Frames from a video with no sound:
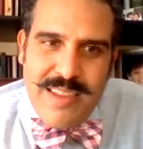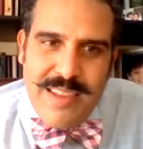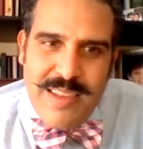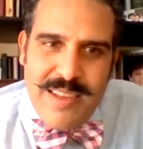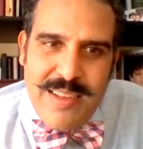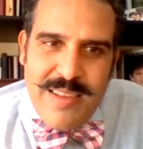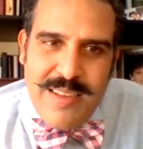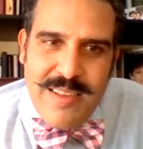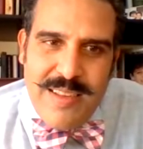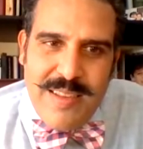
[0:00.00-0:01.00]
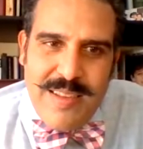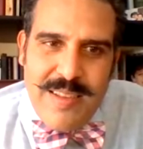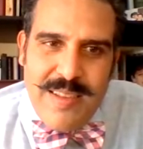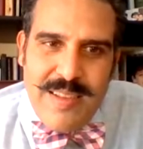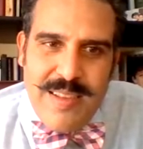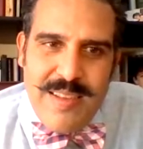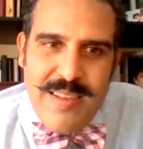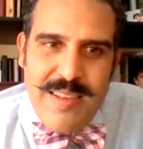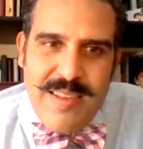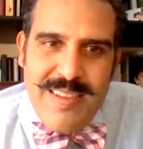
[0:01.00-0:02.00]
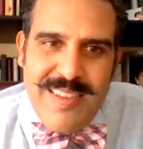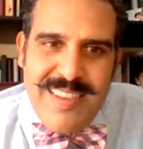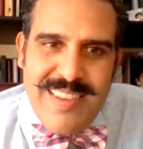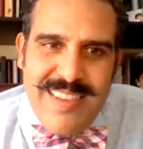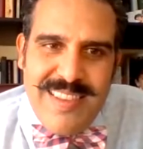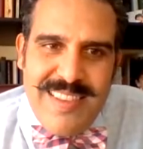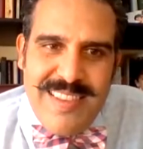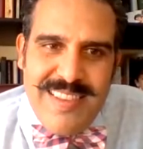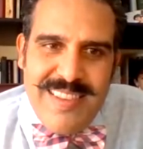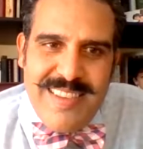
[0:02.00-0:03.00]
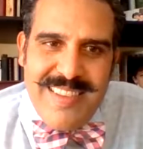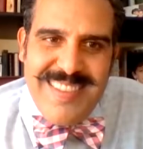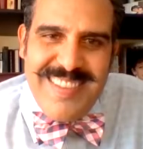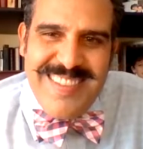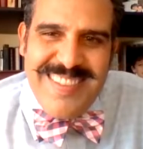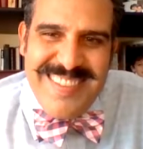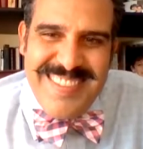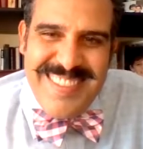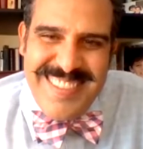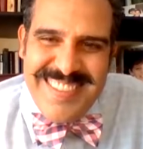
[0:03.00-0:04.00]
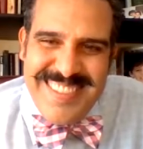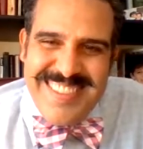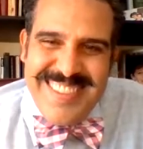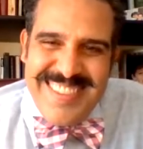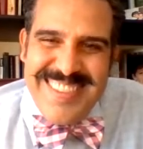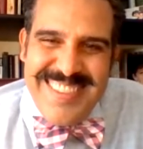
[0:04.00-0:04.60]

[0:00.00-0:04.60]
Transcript: [no speech]